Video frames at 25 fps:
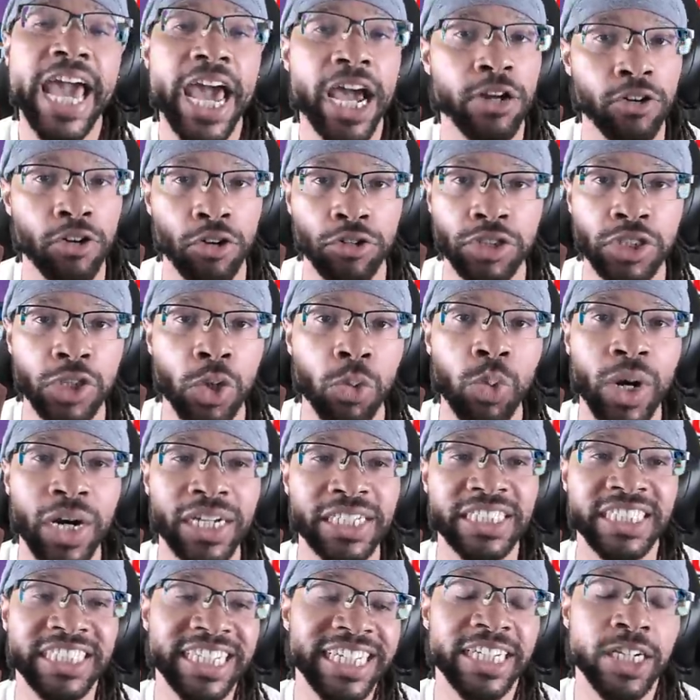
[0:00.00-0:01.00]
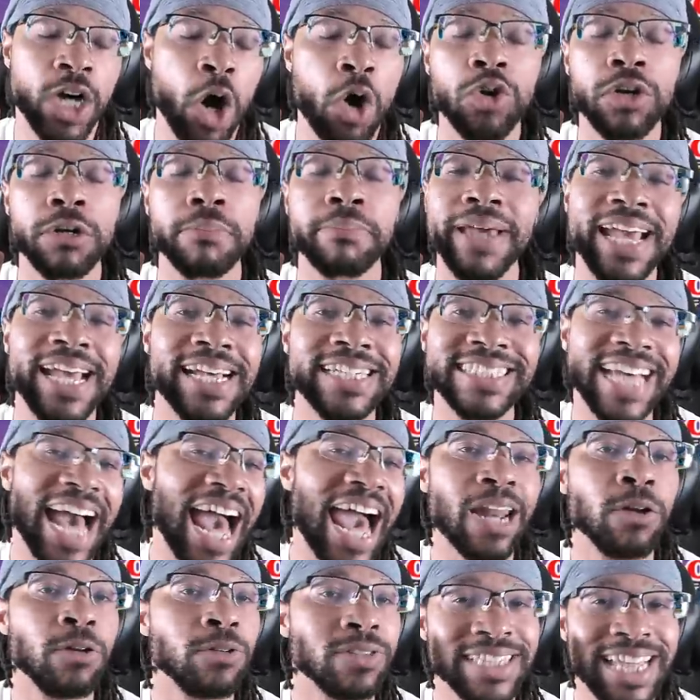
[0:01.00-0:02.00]
ignorance of what G Golem is,
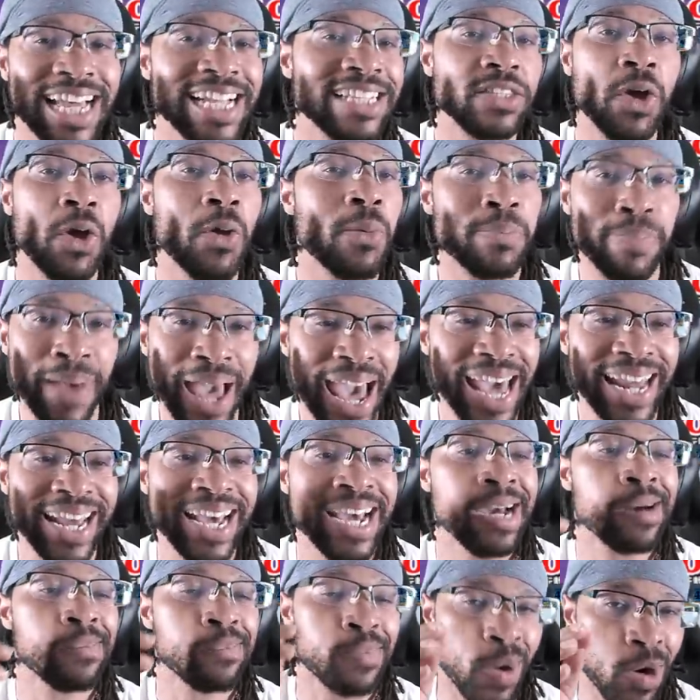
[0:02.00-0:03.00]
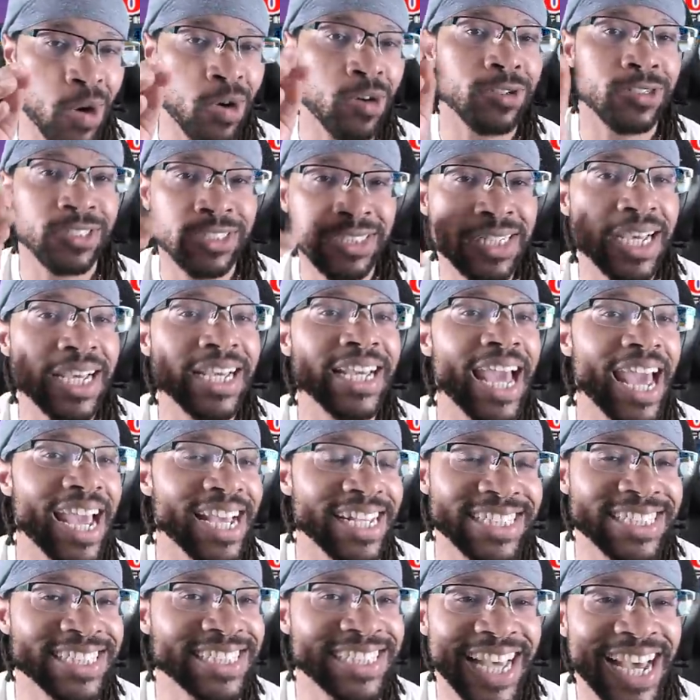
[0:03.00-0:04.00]
I don't think they're bad per se.
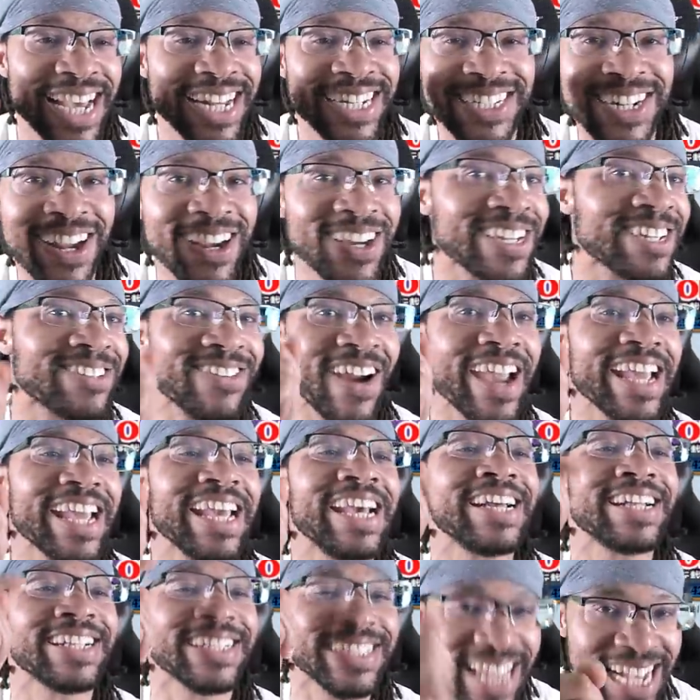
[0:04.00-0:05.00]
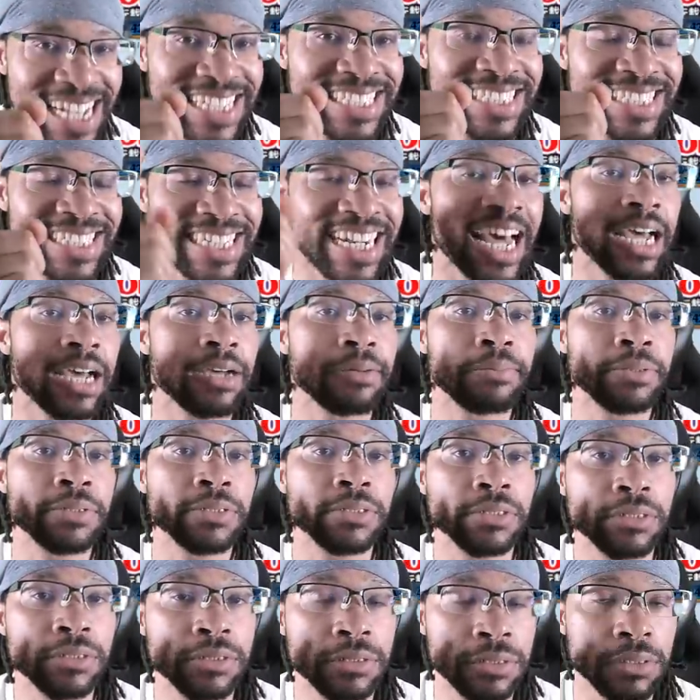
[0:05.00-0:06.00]
Ain't saying they're great. That's a lie,
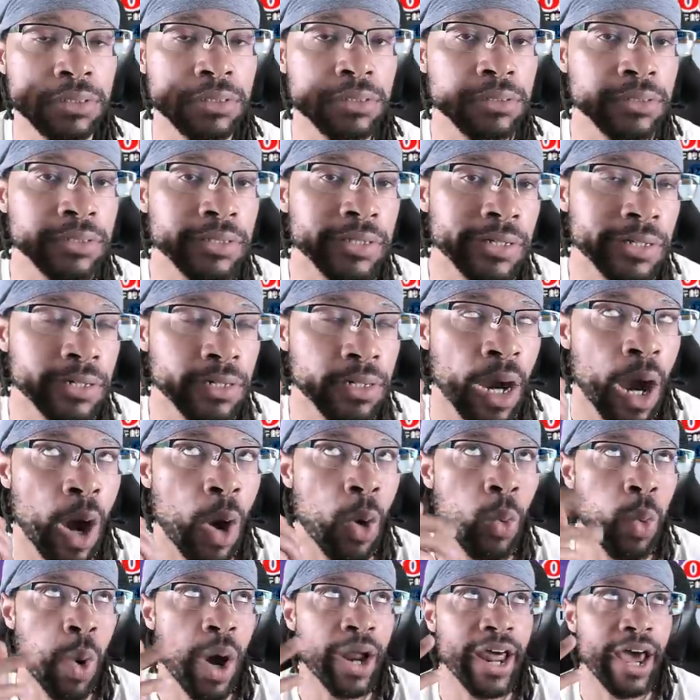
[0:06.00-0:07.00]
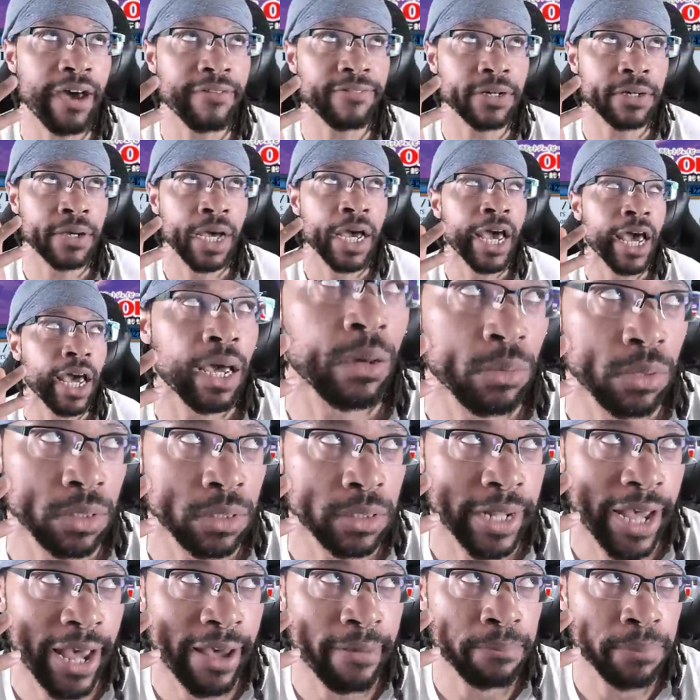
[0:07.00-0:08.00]
but you know they're whatever. And
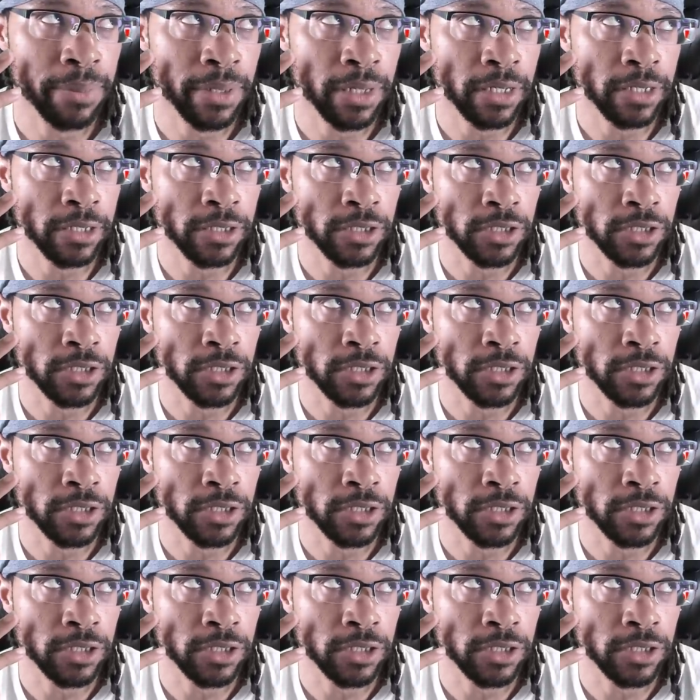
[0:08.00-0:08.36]
with that being